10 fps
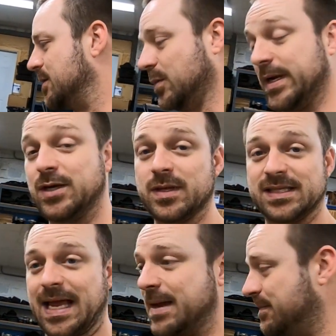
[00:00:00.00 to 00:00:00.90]
Do we do the
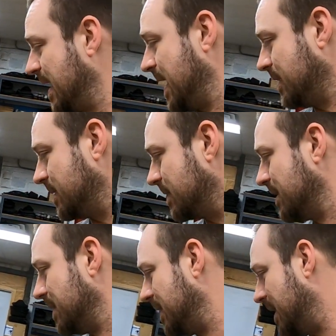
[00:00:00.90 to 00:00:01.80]
same thing
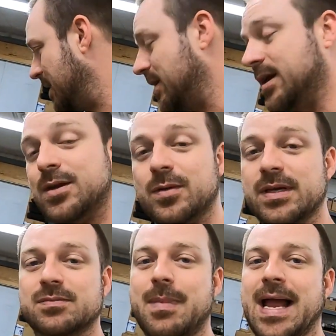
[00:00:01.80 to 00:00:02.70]
and do
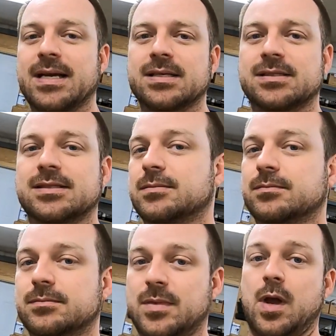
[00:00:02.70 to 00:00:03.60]
these magnets?
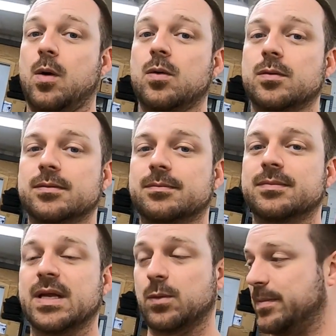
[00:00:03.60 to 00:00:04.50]
No.
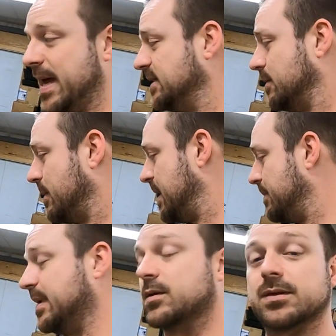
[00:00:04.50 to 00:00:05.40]
Did we pay somebody
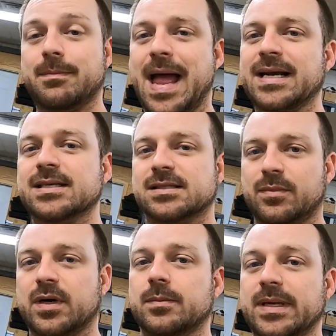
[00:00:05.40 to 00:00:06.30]
to build the magnets
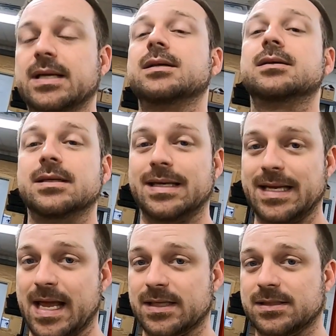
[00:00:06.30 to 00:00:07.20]
and bring them in?
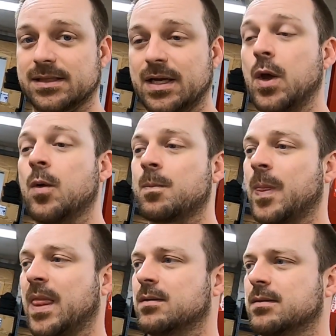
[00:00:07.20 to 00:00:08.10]
Yes.
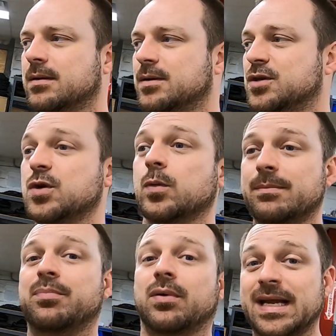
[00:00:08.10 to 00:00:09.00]
Do
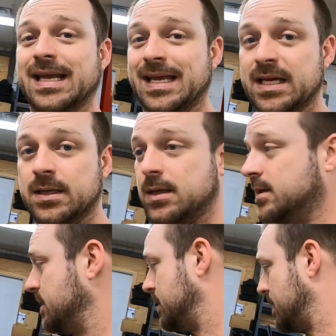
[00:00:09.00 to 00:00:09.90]
we bring in
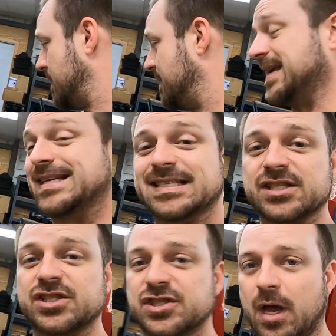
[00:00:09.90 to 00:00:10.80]
these
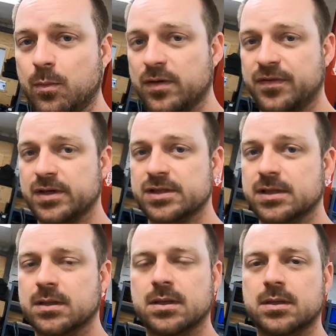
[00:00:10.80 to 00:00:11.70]
as
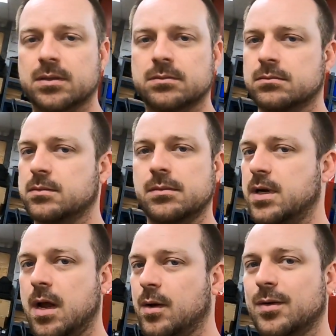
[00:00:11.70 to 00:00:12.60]
subwoofers?
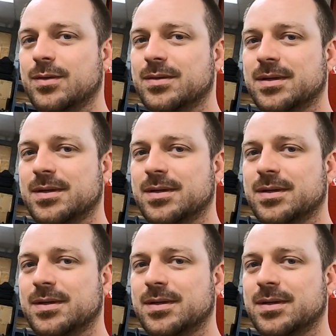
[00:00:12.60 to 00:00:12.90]
No.